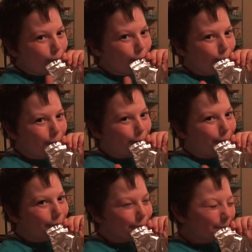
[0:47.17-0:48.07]
He
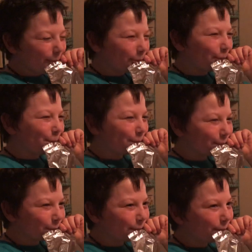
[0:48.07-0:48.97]
said Uncle
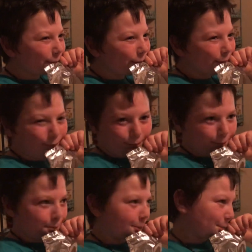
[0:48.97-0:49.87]
Lou's is the
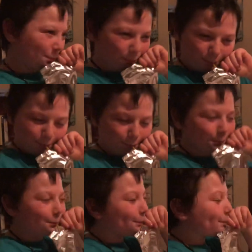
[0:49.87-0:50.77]
best. Mom food
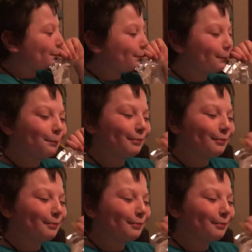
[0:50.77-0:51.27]
sucks.